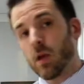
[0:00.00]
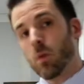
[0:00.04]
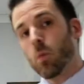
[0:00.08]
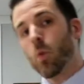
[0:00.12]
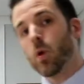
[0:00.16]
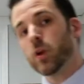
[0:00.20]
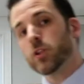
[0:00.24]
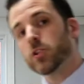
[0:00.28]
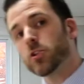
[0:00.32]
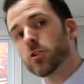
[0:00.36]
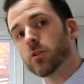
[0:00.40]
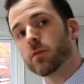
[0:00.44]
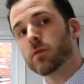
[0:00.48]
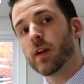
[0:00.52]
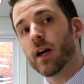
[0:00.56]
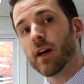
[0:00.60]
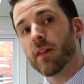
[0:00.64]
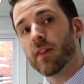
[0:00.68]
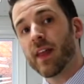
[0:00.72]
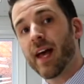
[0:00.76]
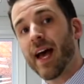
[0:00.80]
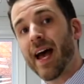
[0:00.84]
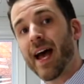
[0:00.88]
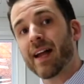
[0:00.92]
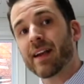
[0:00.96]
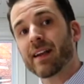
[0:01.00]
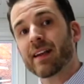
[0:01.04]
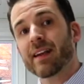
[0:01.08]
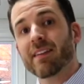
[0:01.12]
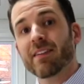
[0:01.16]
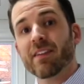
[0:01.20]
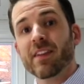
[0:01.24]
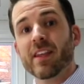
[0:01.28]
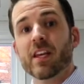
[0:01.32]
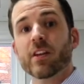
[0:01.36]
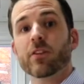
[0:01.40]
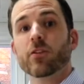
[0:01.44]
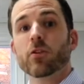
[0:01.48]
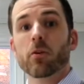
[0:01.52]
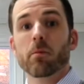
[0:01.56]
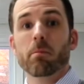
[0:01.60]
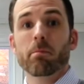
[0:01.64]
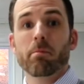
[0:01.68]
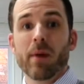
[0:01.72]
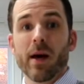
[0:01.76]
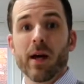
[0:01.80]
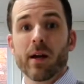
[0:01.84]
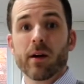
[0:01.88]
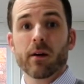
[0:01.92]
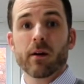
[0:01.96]
And once you've done that, then you'll
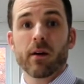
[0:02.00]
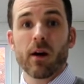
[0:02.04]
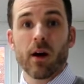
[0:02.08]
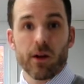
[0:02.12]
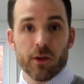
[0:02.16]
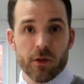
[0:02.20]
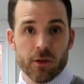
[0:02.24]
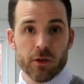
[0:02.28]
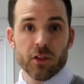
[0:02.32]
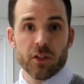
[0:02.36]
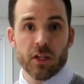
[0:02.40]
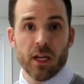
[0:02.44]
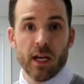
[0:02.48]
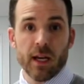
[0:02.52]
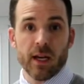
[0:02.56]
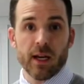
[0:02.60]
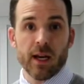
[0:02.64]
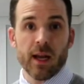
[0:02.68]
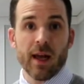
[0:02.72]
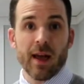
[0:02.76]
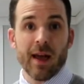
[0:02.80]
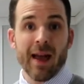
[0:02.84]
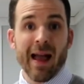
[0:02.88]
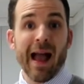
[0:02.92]
better understand